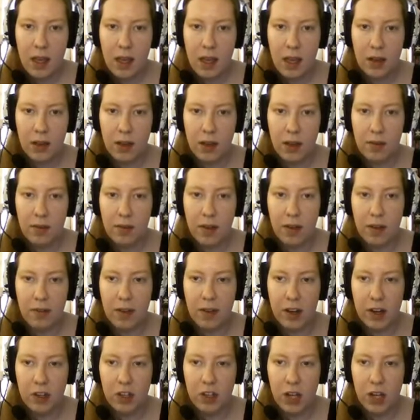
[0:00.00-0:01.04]
Okay, we've got
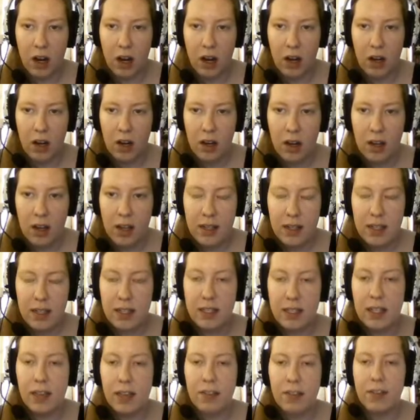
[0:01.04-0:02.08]
fresh air.
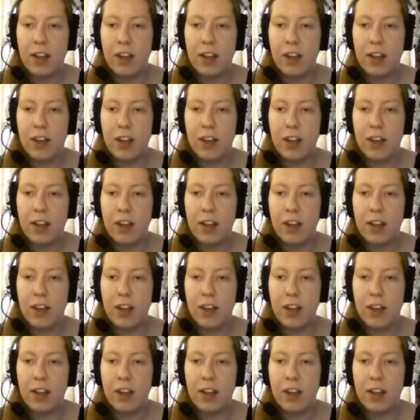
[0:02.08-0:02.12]
Taste that